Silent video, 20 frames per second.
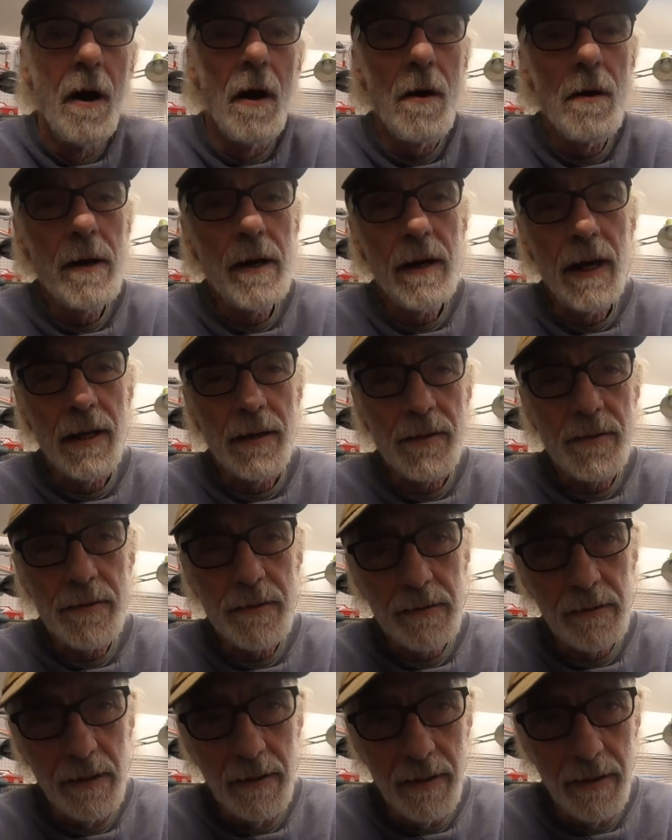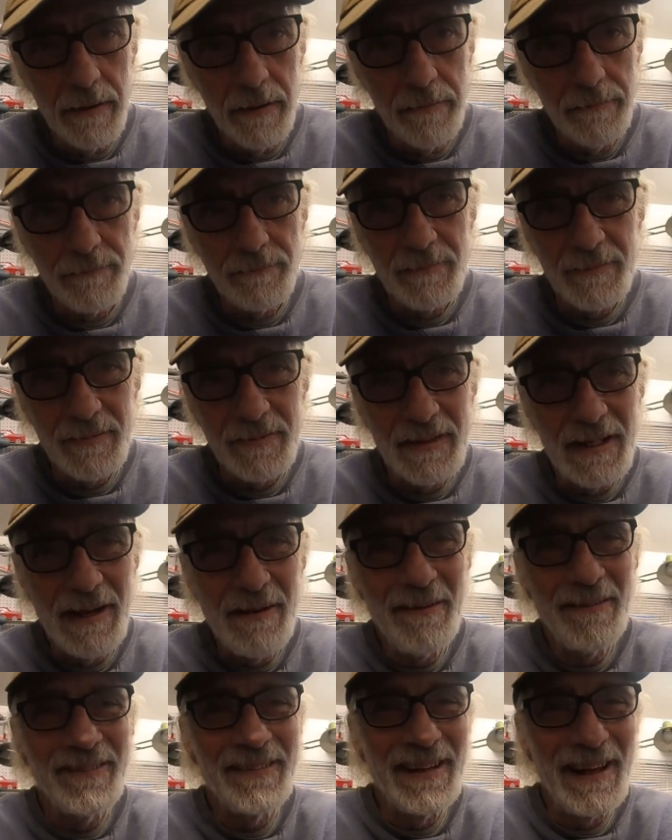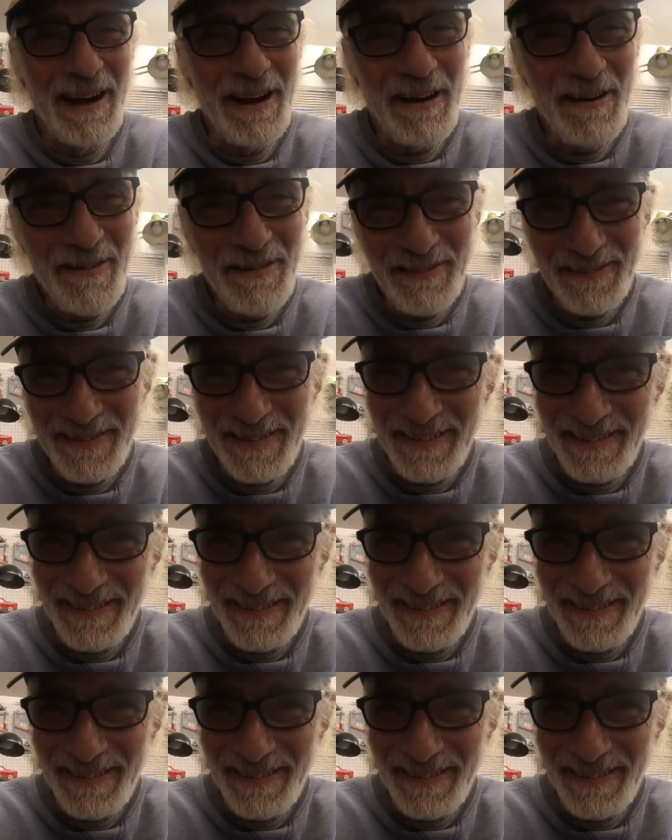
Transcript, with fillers: Okay, so now now